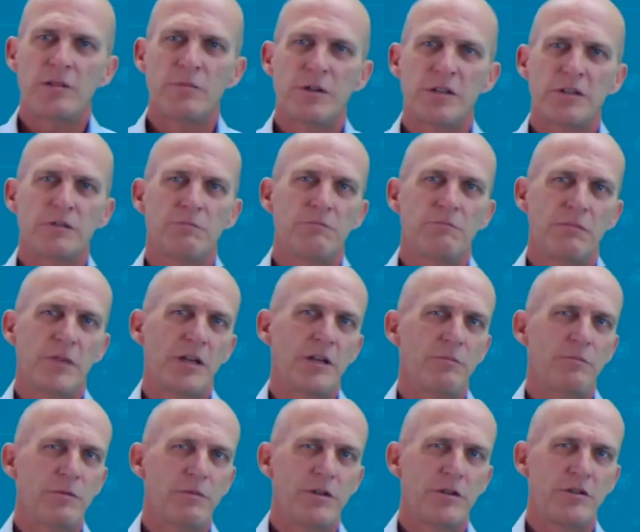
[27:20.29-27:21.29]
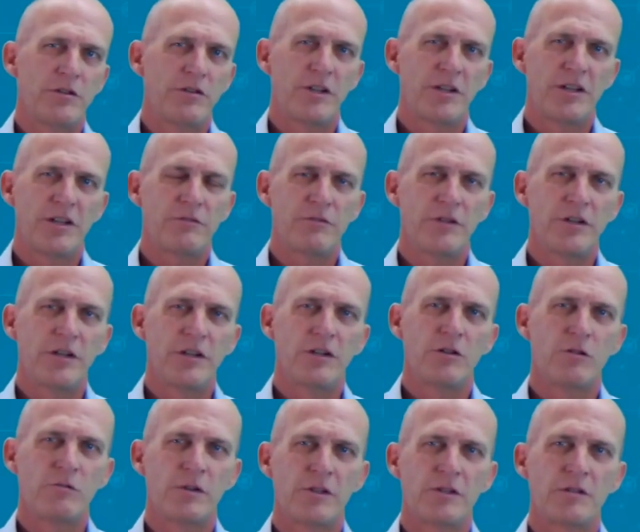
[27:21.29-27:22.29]
but many people don't really know
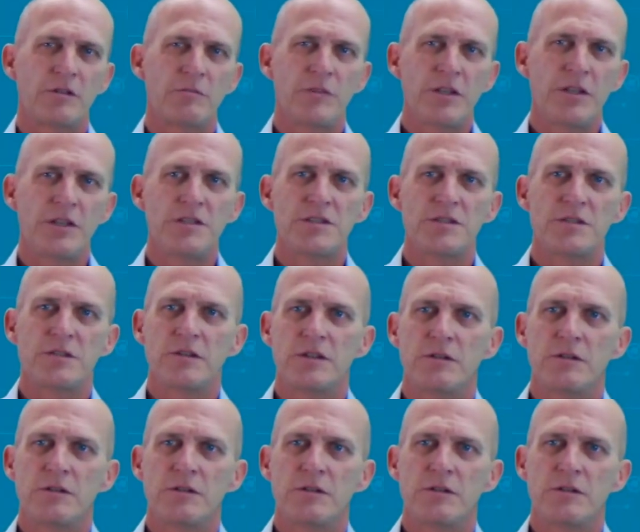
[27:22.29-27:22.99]
what that means.